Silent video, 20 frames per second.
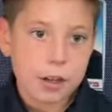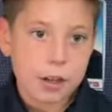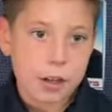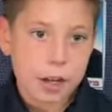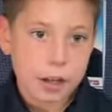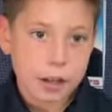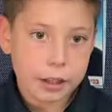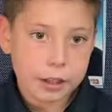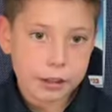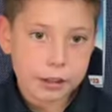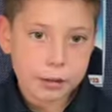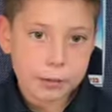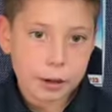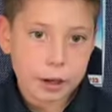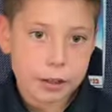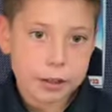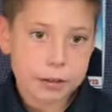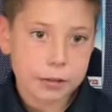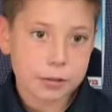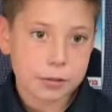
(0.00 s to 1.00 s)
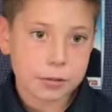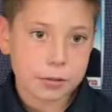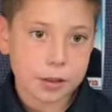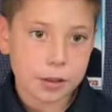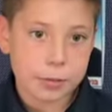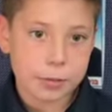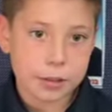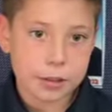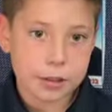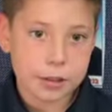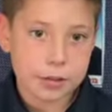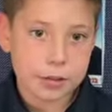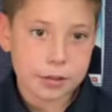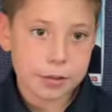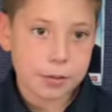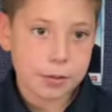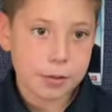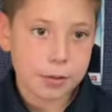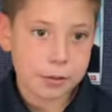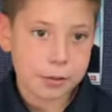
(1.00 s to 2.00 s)
I like the Western Wall because you
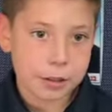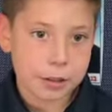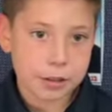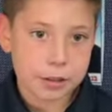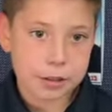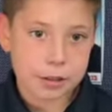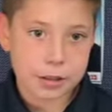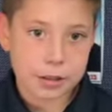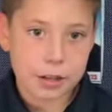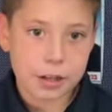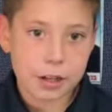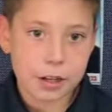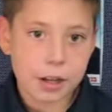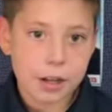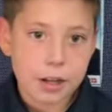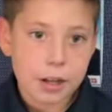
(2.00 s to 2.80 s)
can put wishes in it.